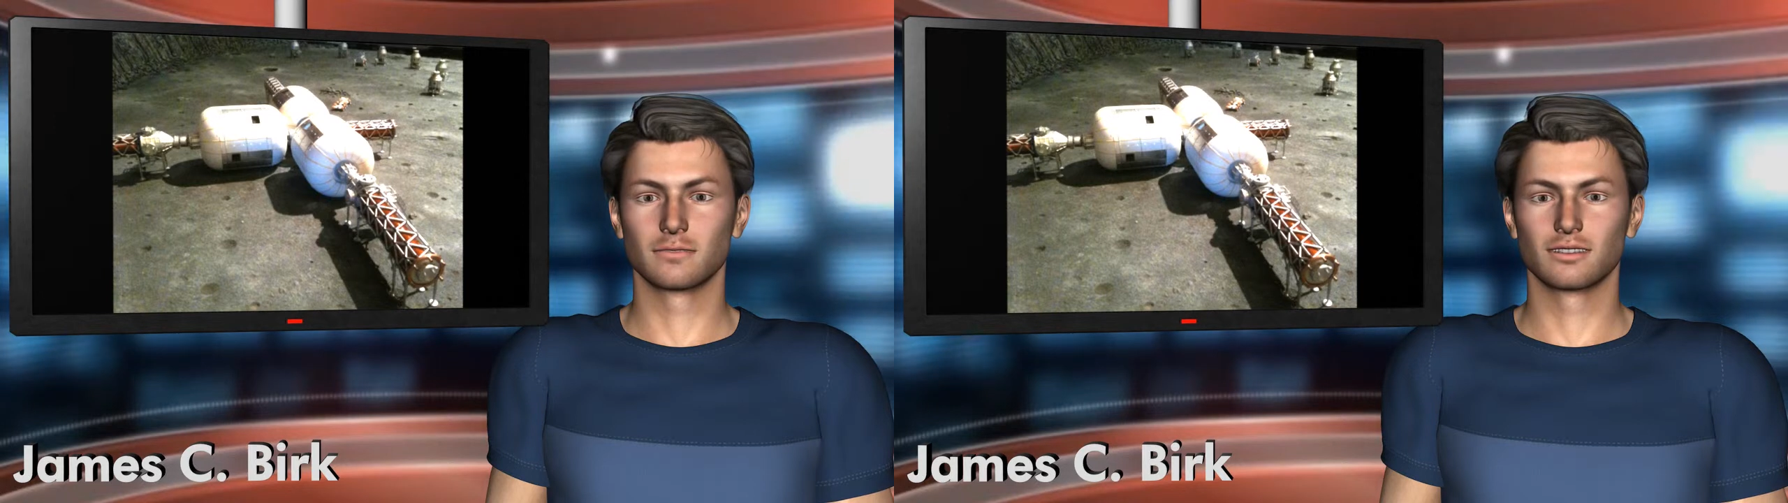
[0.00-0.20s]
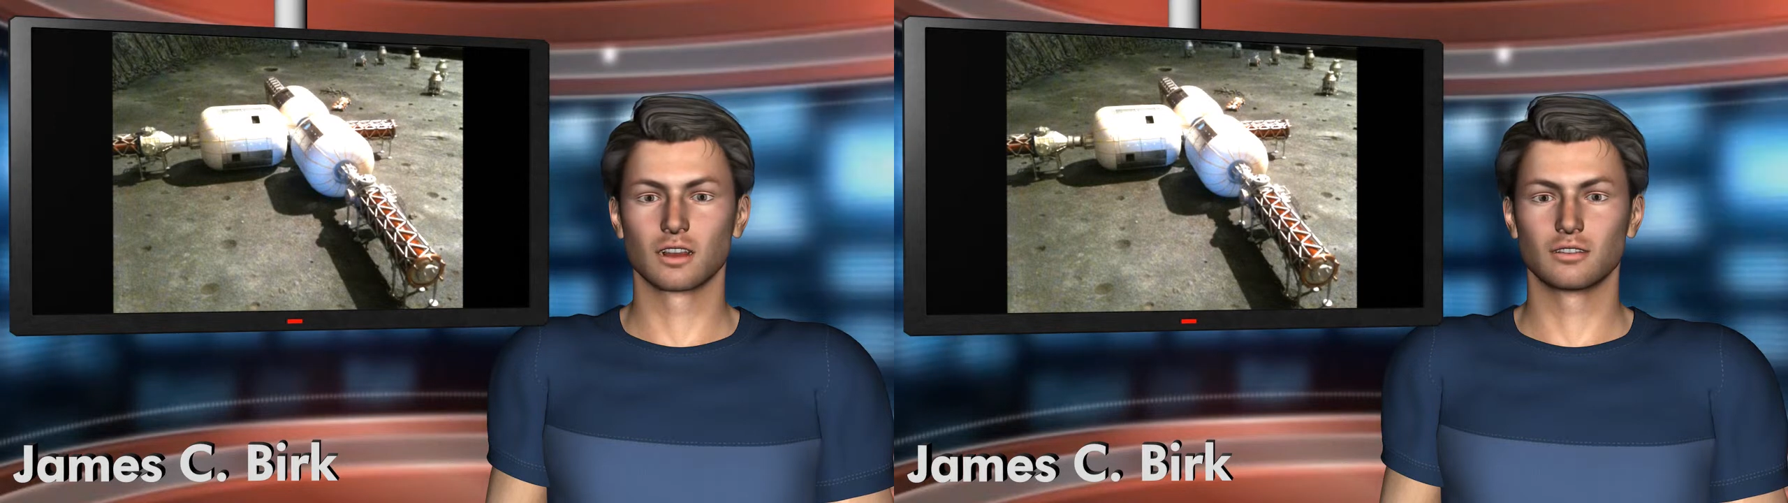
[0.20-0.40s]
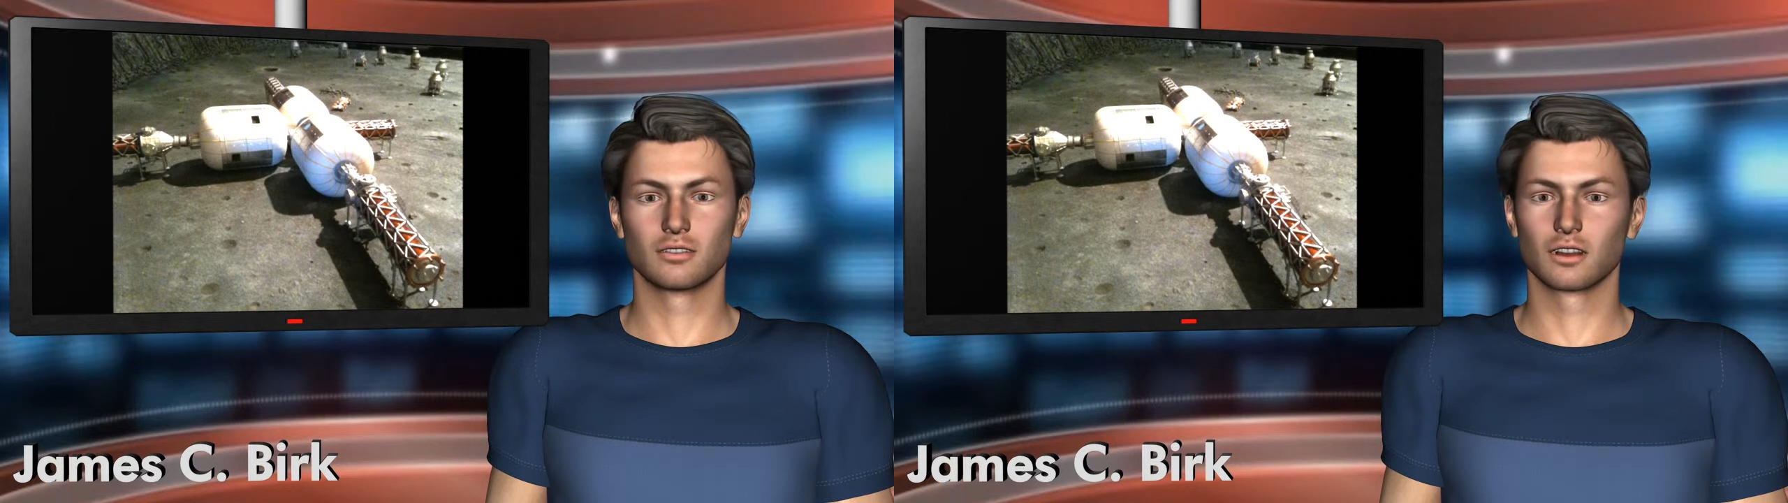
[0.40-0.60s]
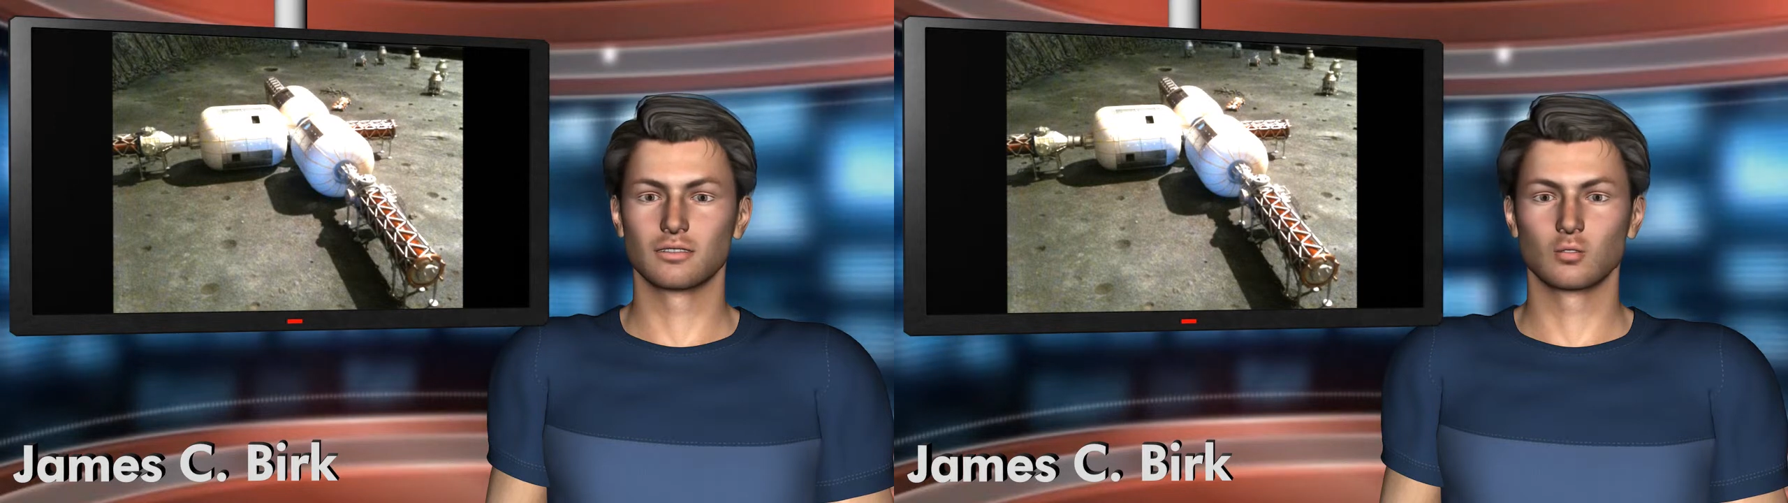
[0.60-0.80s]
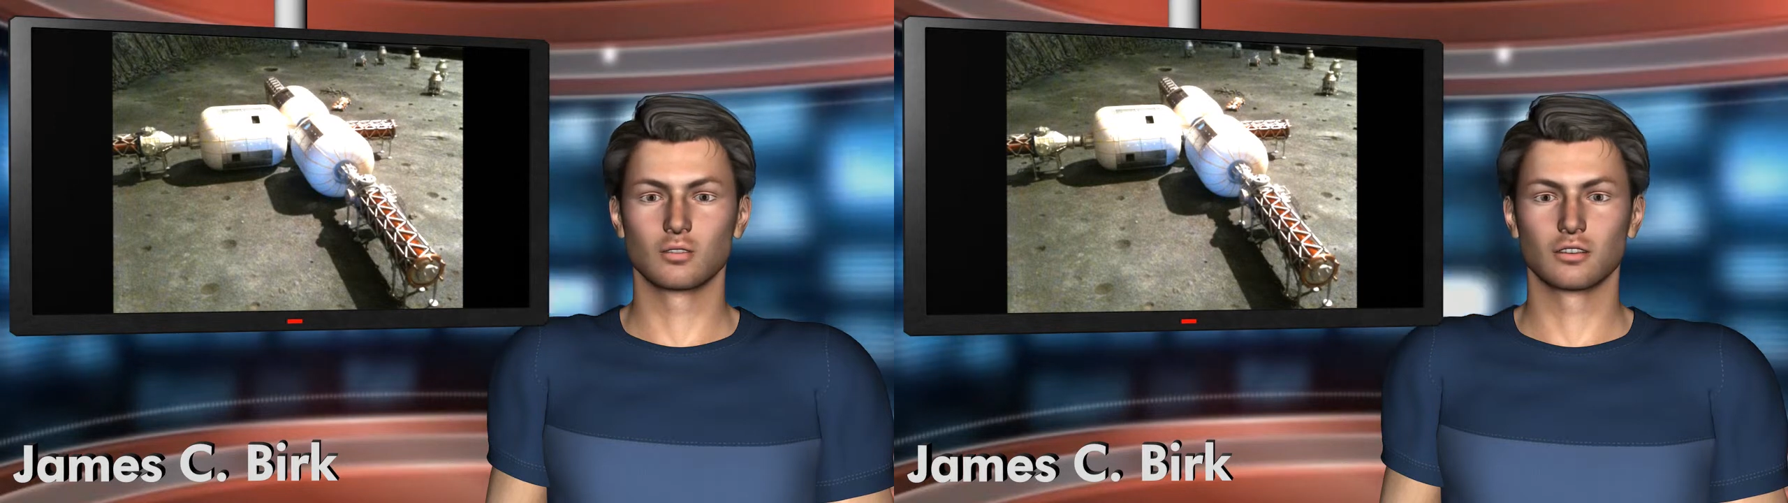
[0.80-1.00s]
be
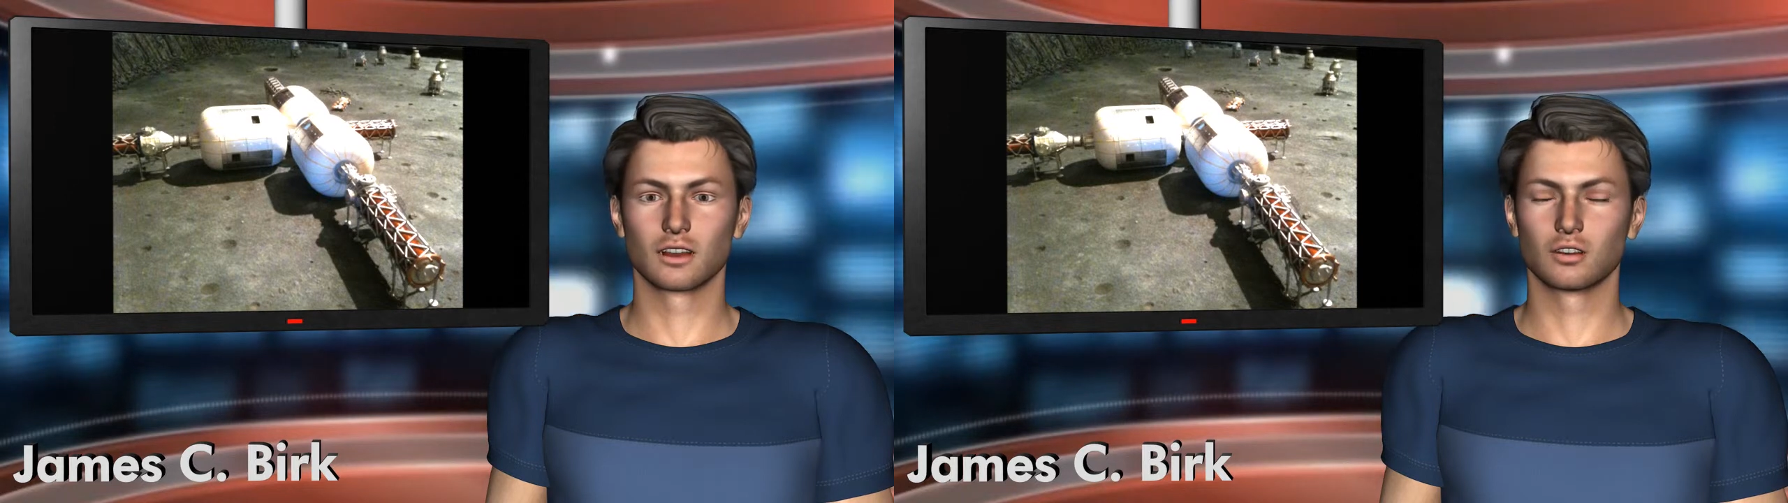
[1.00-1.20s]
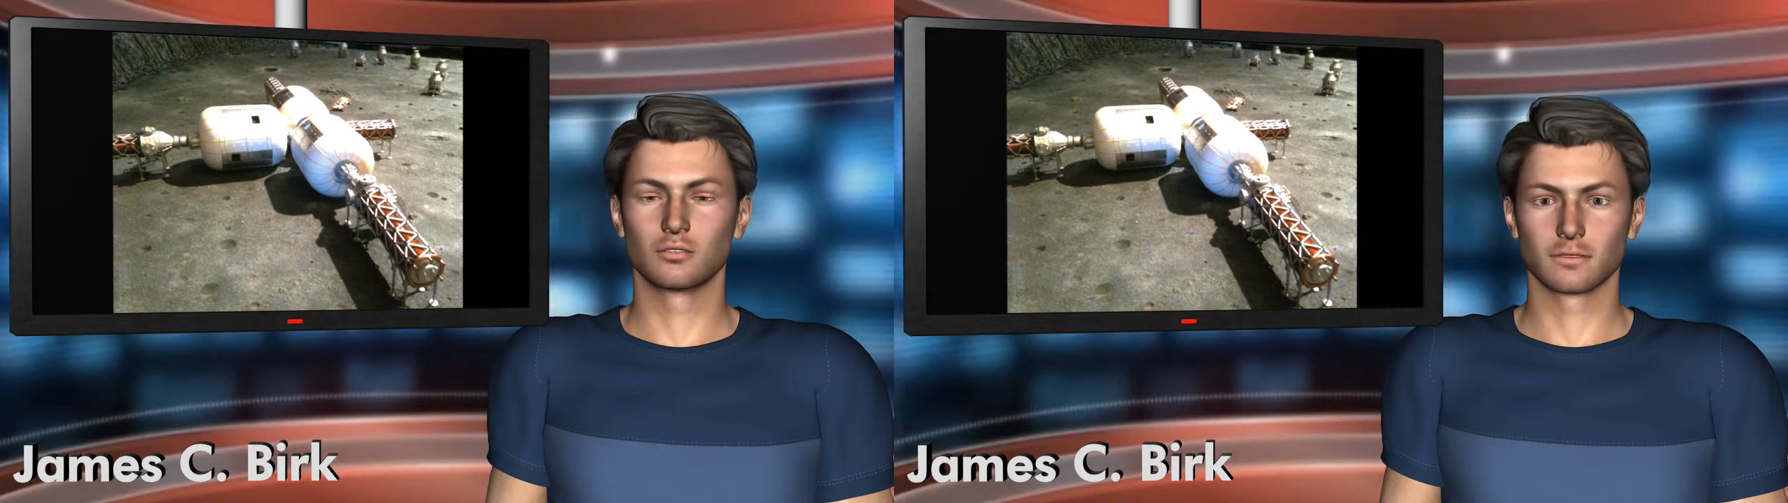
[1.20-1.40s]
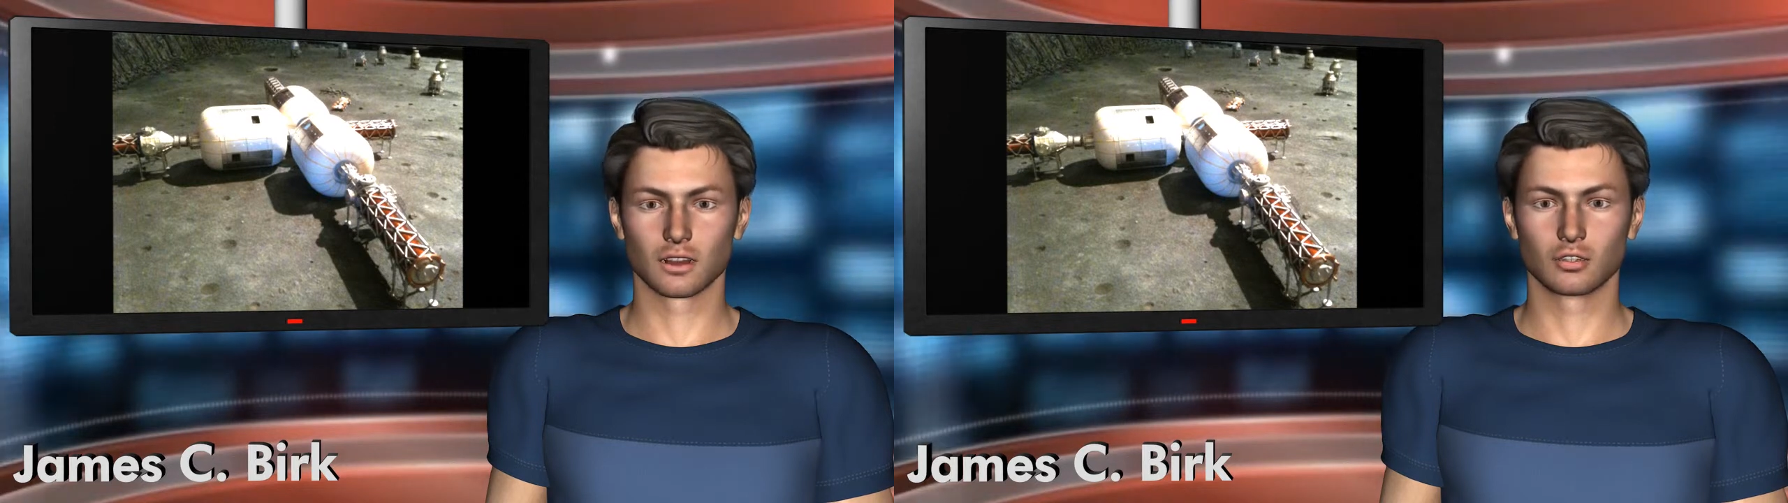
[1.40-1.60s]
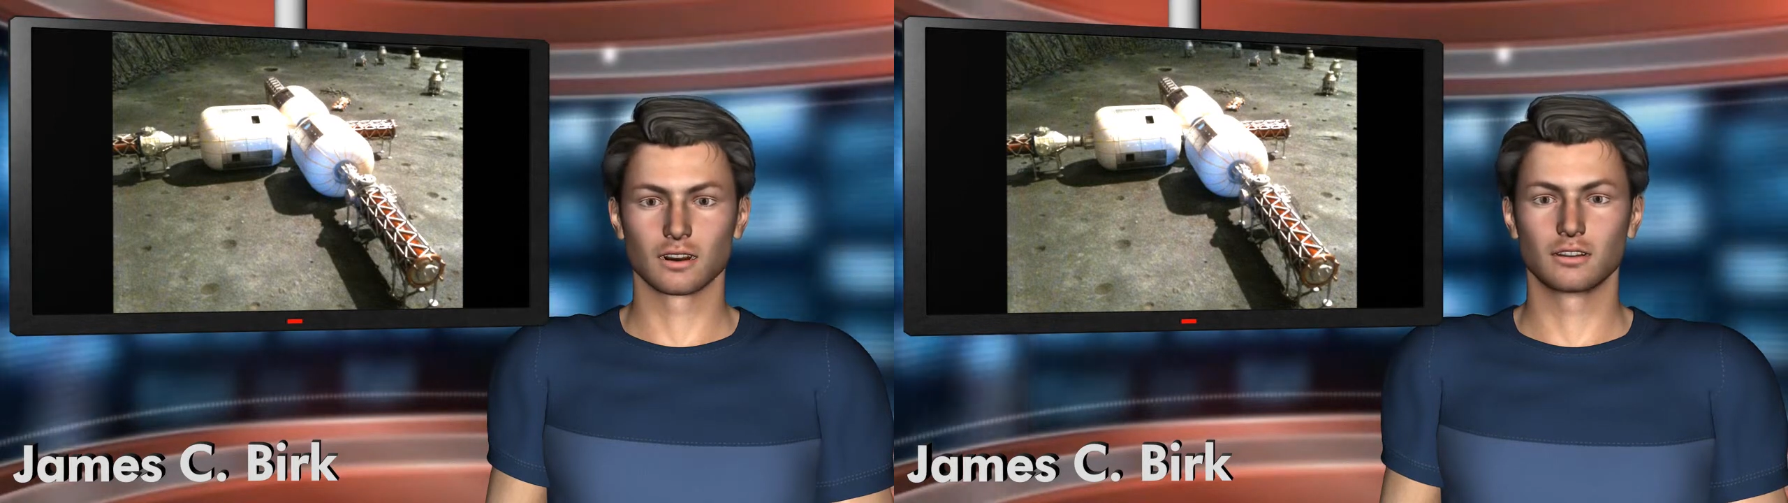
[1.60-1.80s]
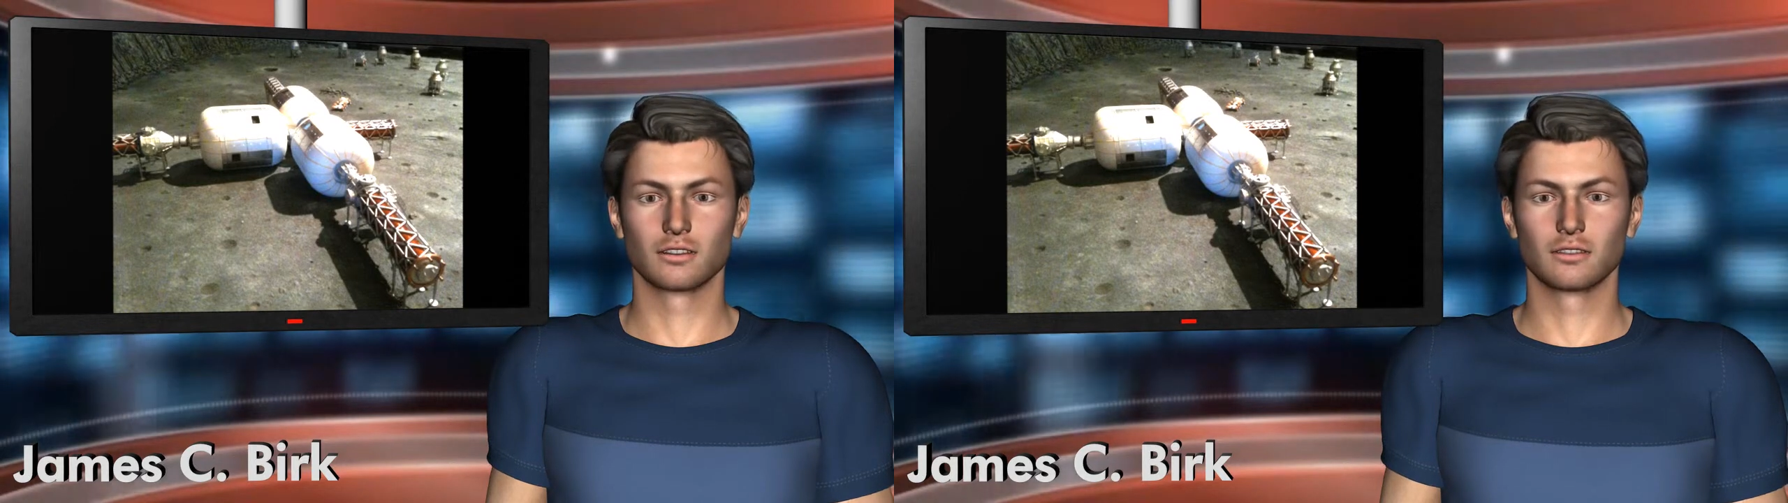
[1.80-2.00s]
constructed with such
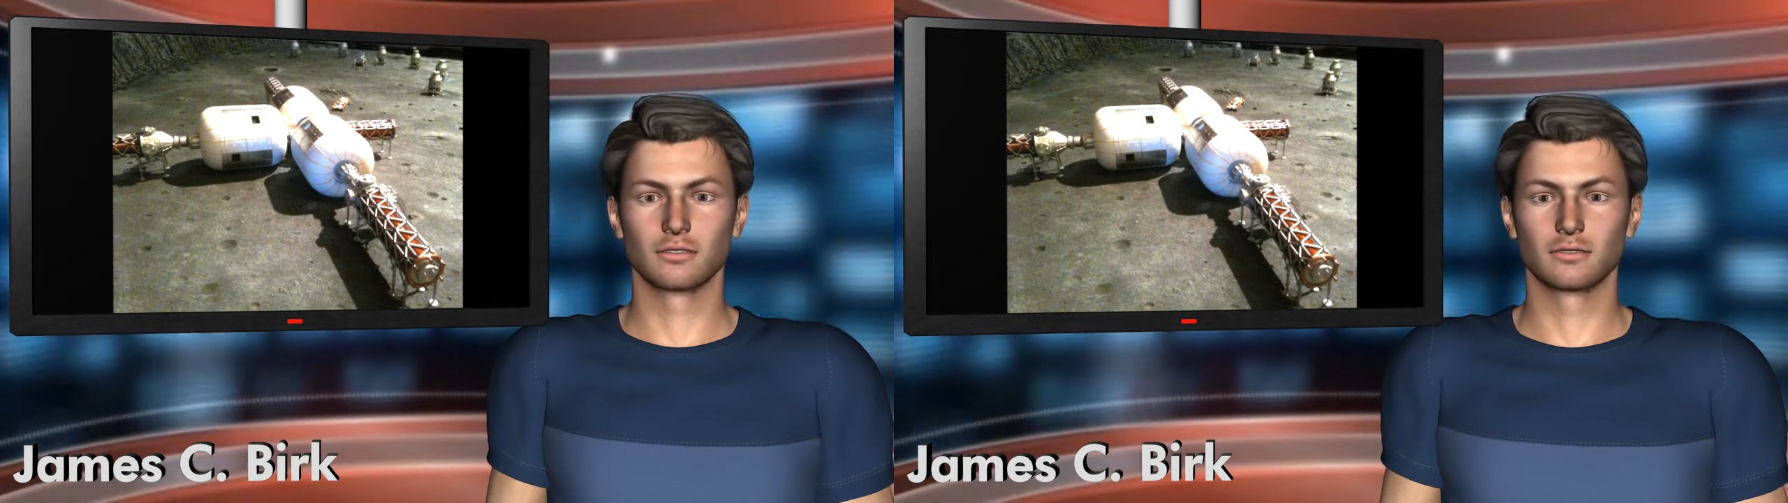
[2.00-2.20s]
modules.